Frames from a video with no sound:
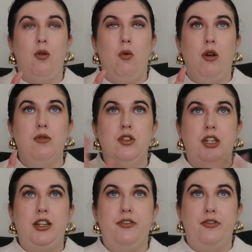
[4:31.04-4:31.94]
when I was
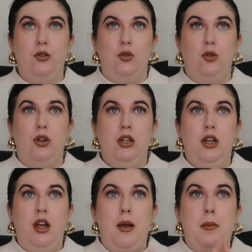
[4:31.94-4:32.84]
looking for
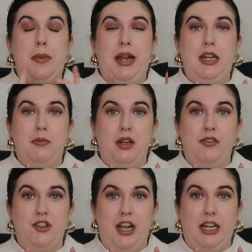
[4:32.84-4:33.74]
peanut butter
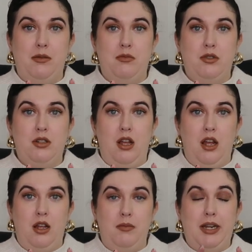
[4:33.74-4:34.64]
for James.
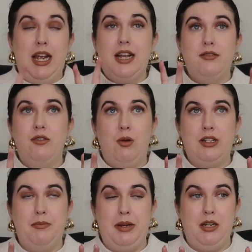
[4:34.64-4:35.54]
He hasn't
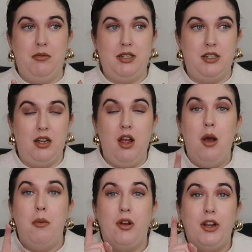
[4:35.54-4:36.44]
requested peanut butter,
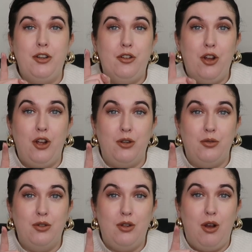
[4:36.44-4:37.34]
but I know
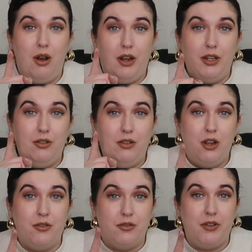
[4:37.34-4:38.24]

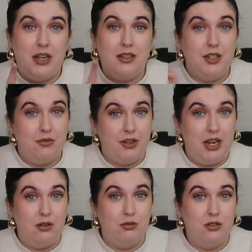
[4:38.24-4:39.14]
for a fact he's run
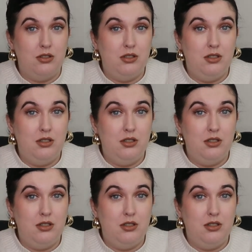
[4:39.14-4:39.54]
out.